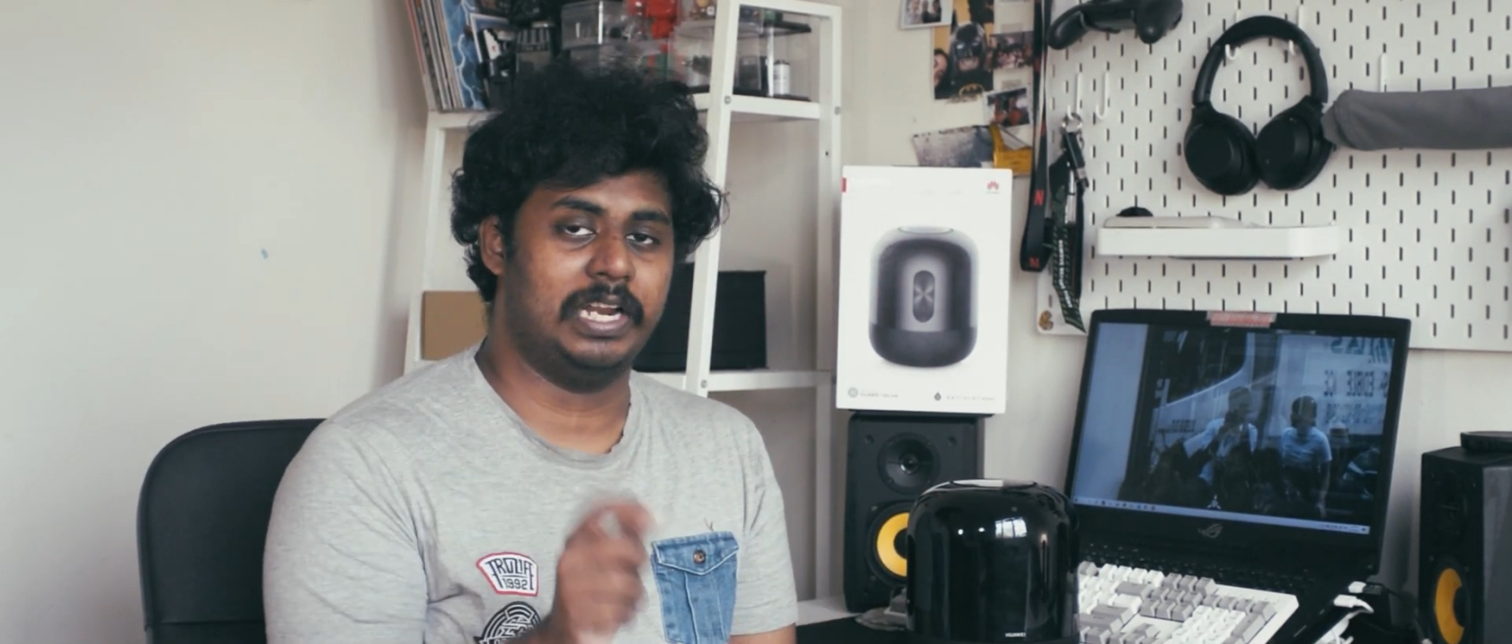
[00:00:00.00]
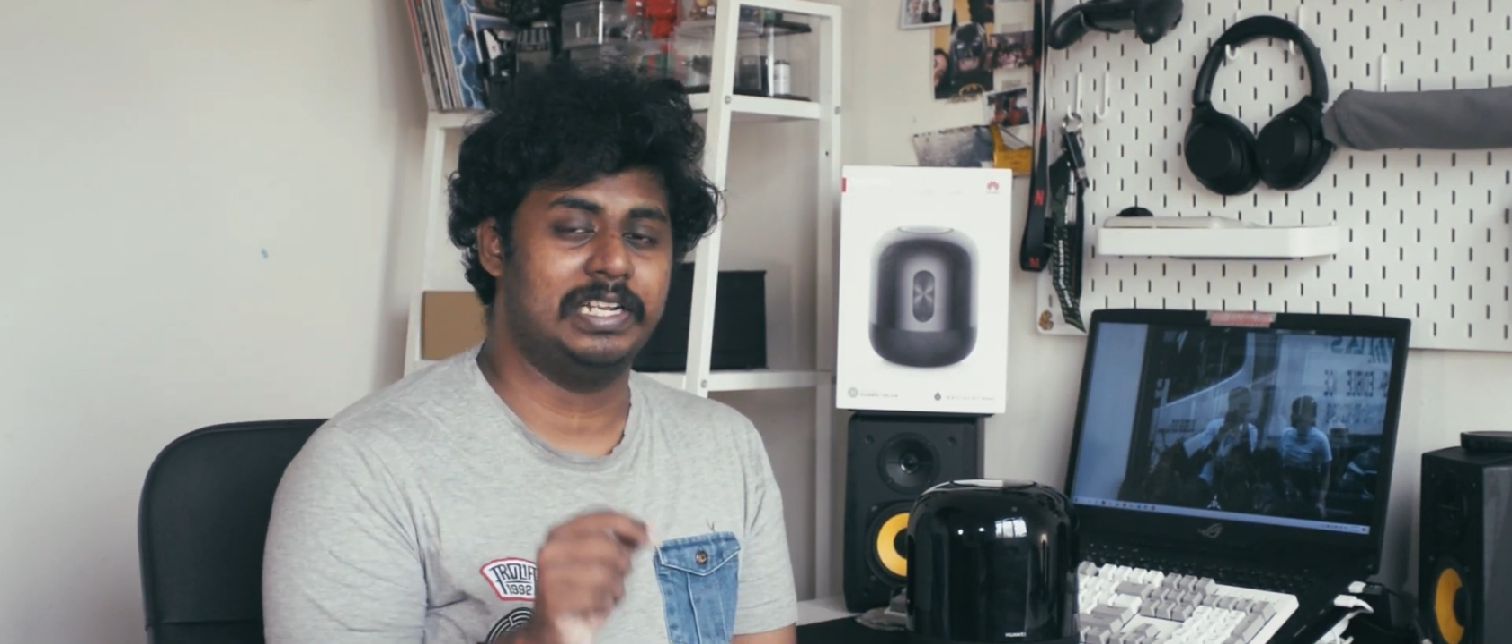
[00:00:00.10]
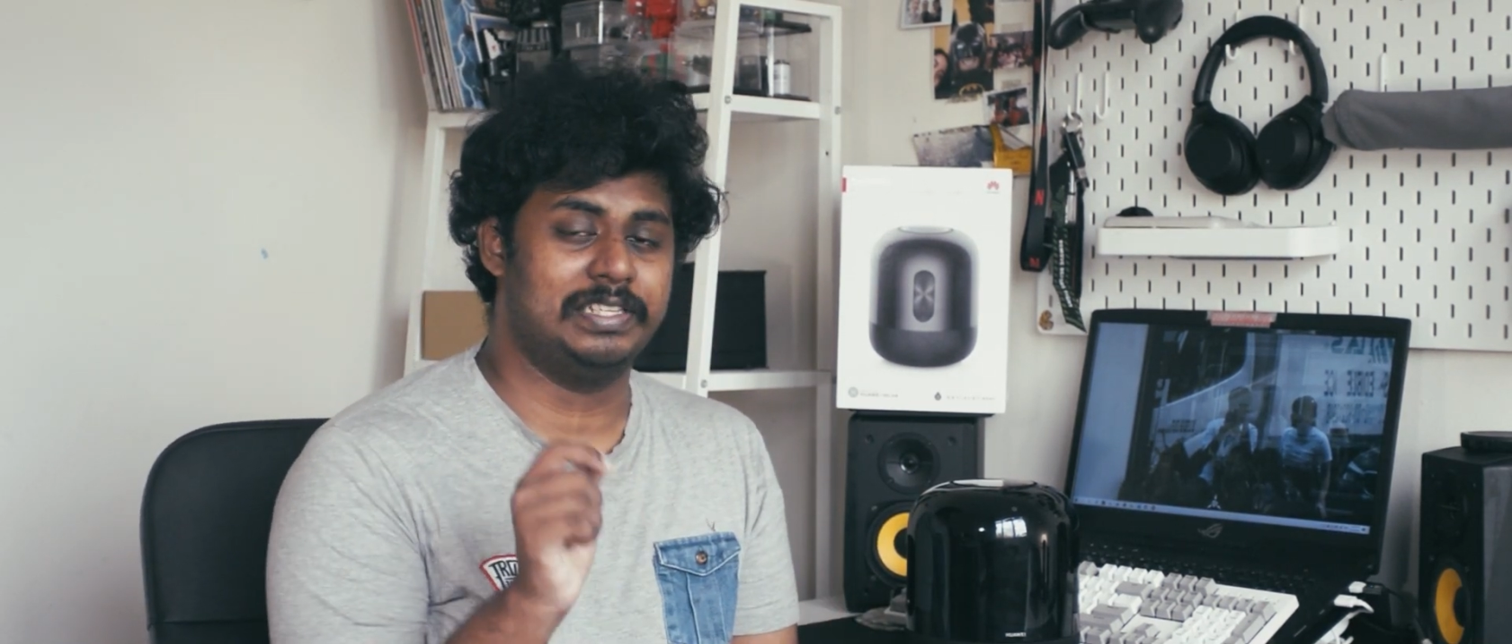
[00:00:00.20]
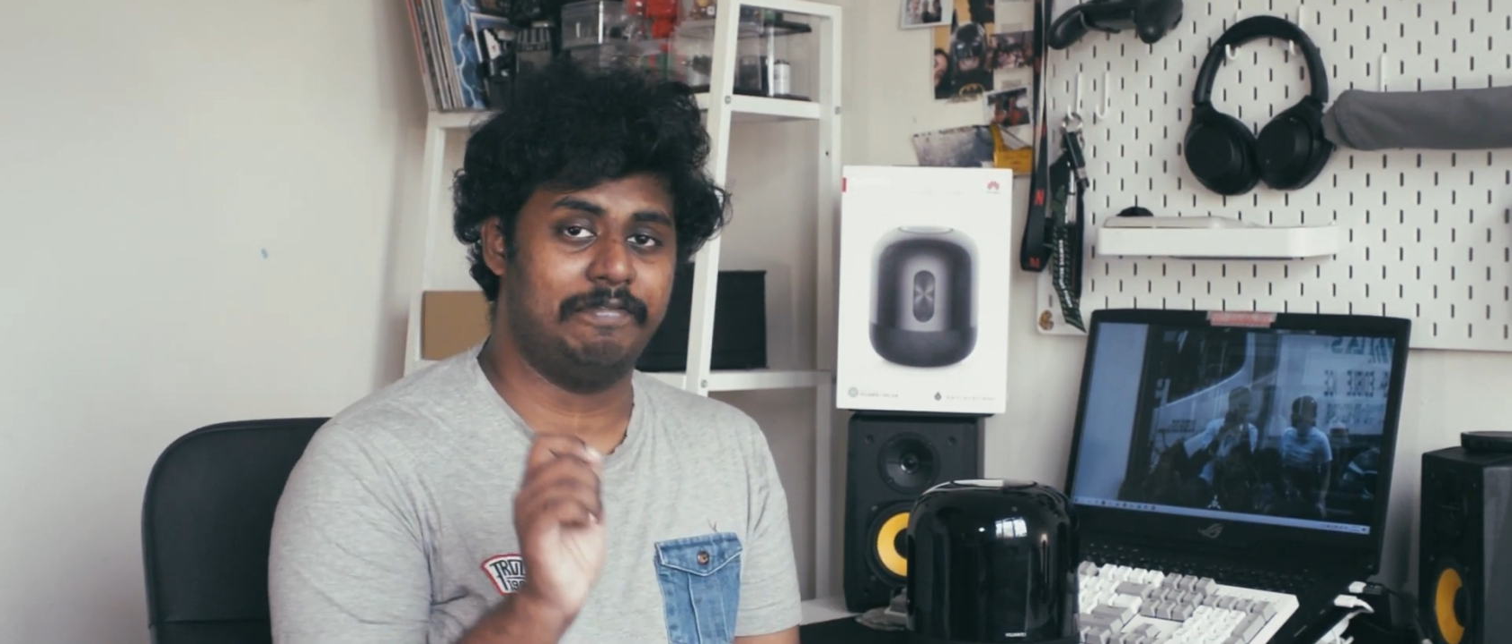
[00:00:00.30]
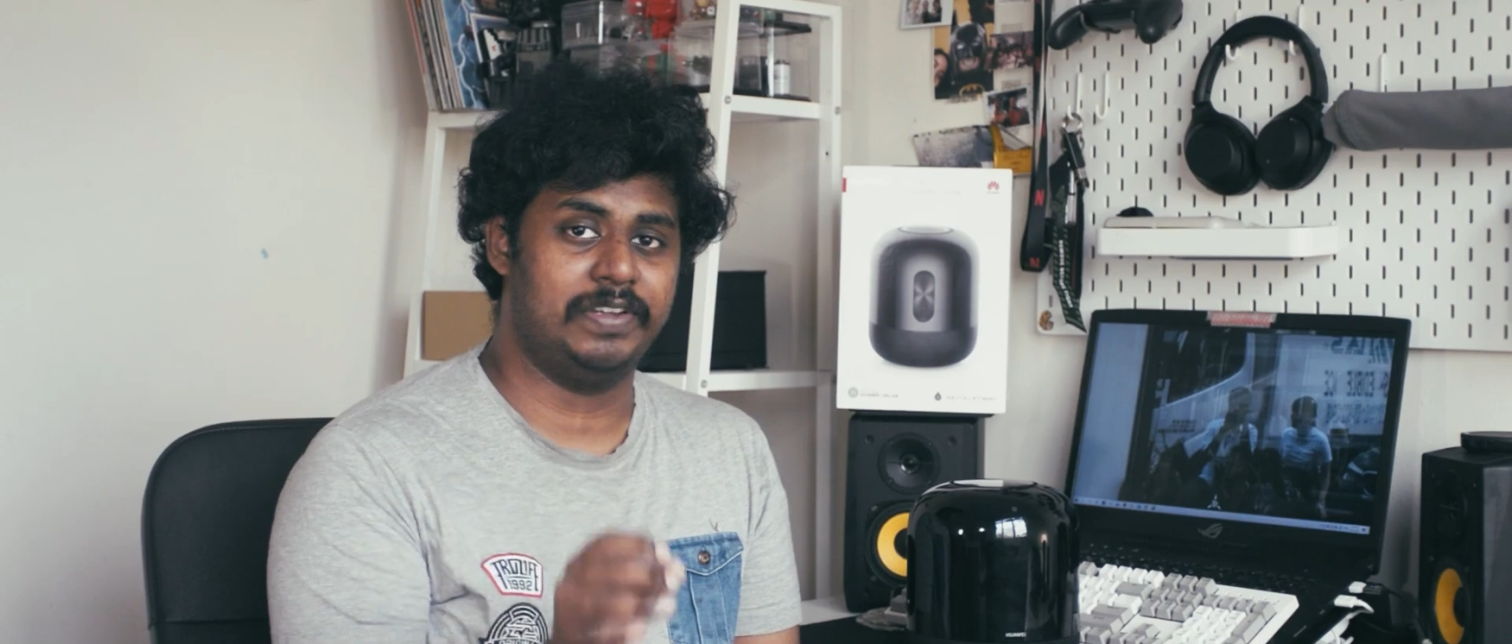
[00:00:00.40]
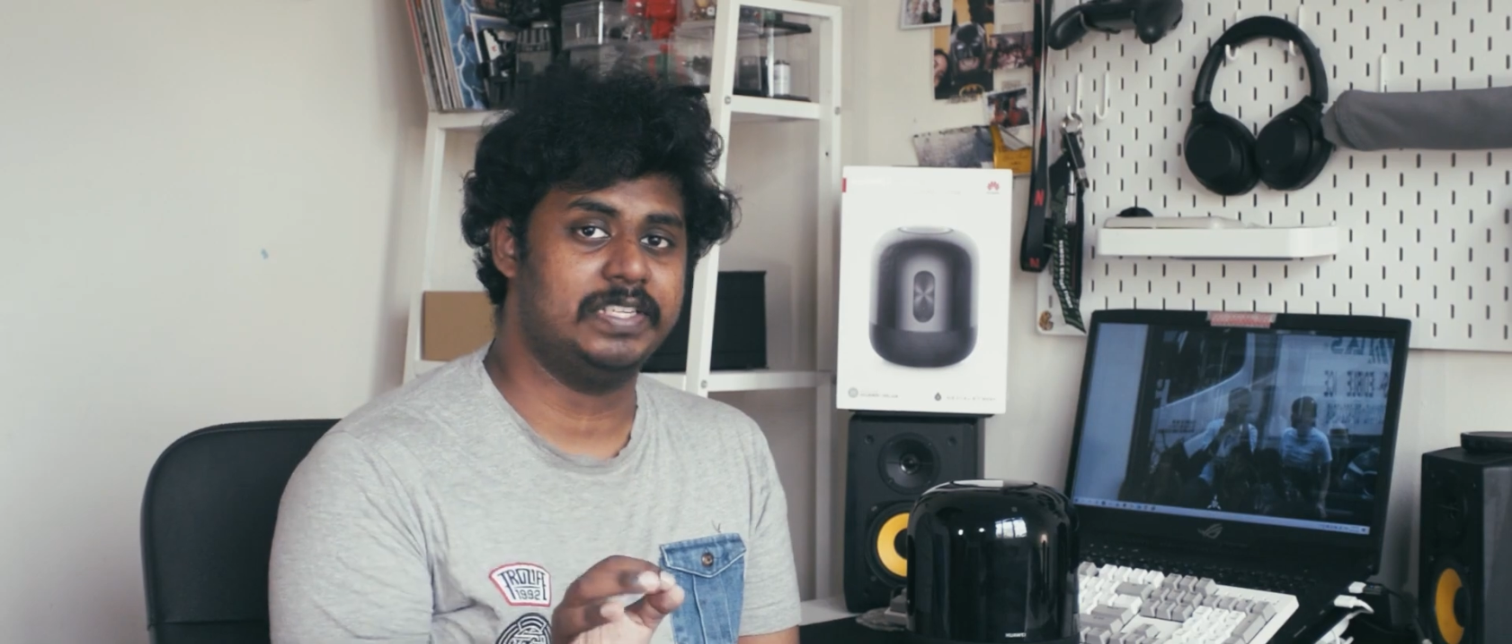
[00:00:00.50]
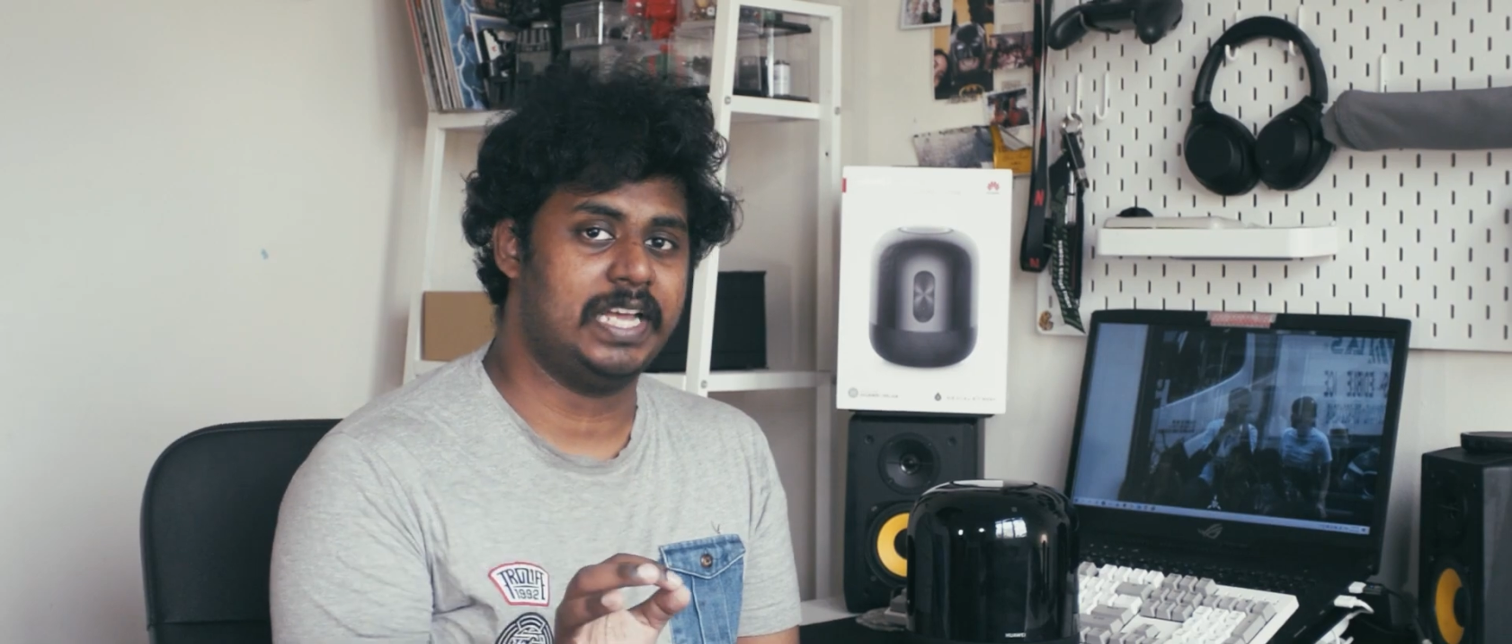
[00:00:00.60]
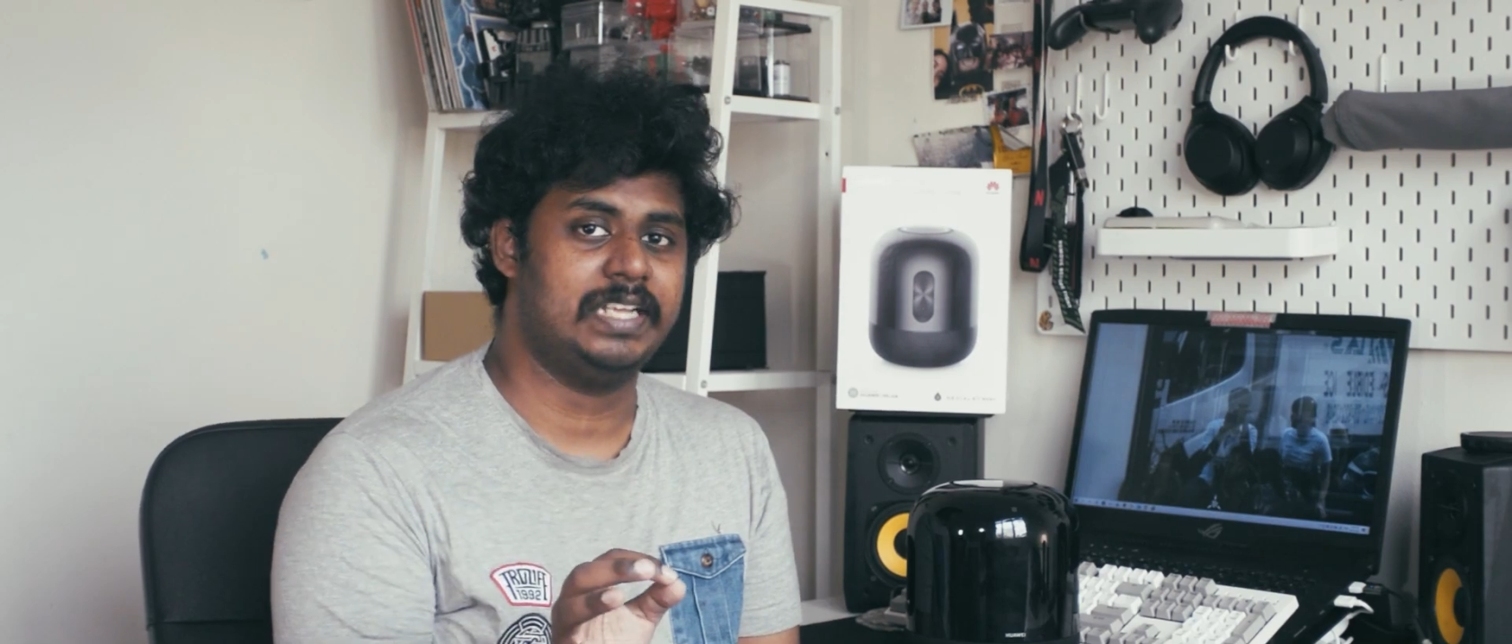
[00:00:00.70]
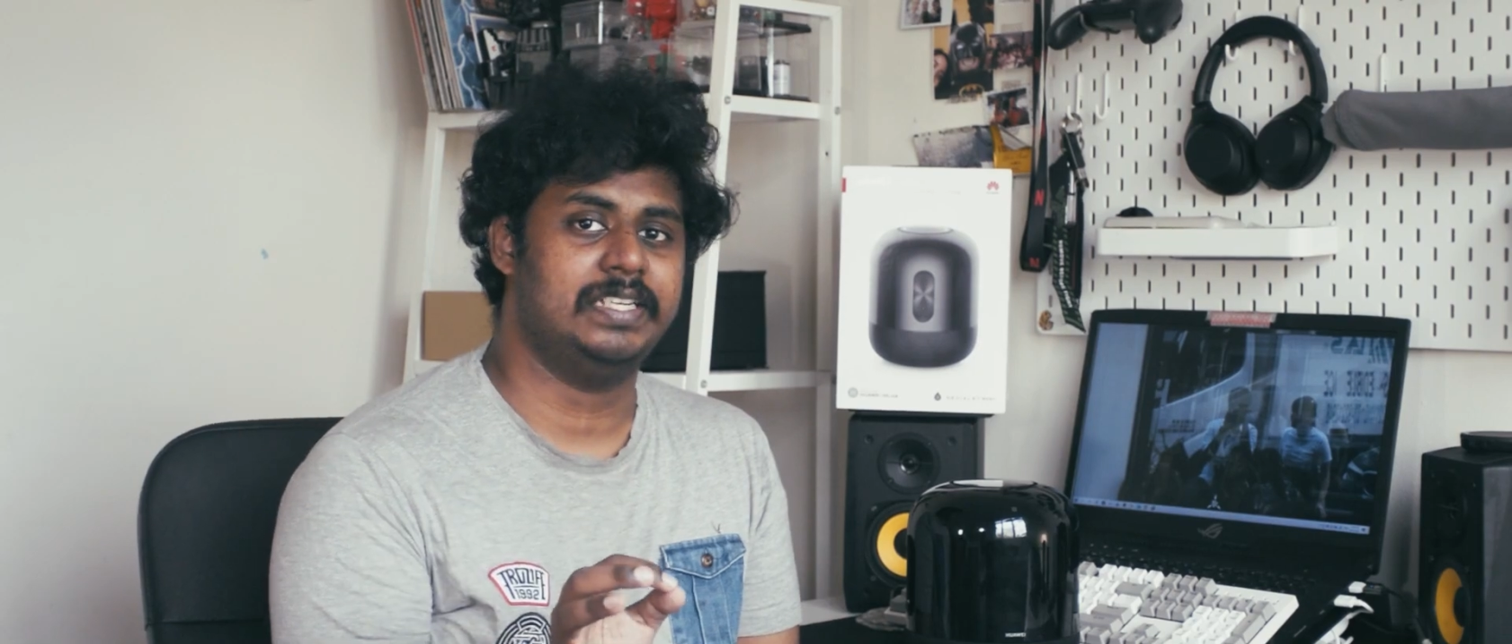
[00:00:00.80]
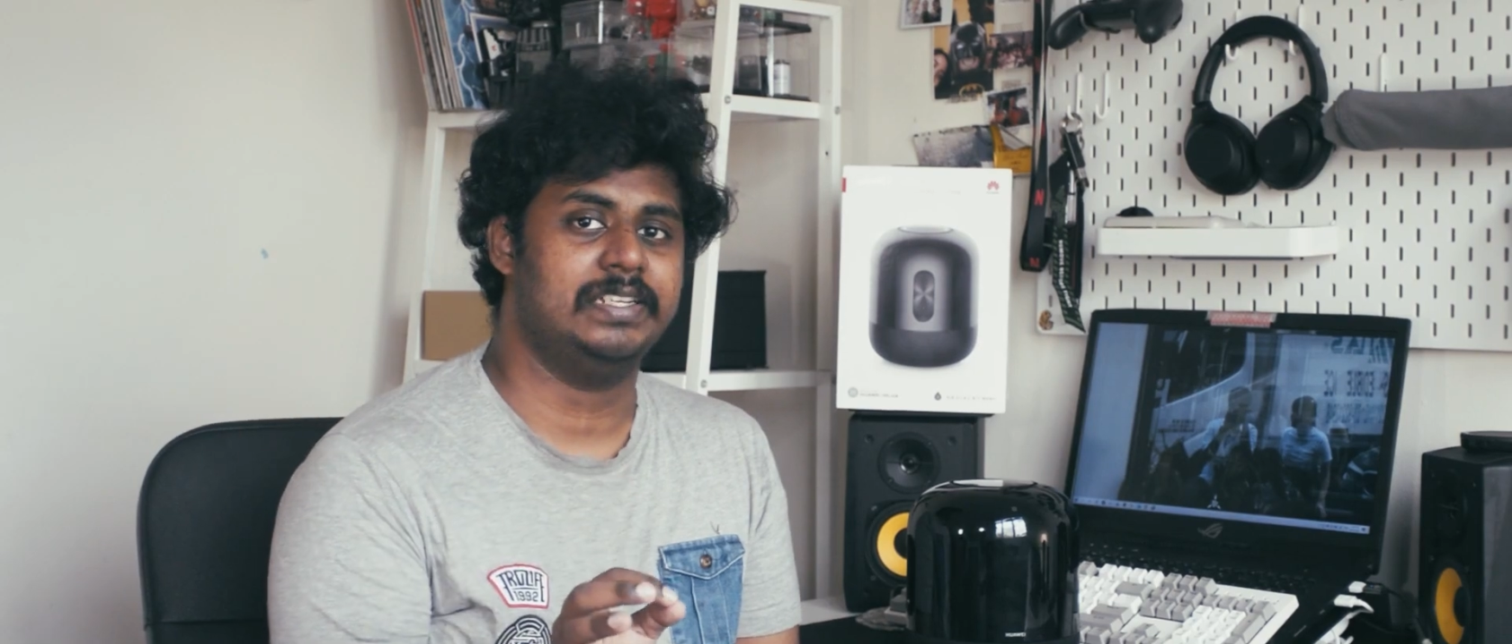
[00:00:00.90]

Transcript: and it's a fantastic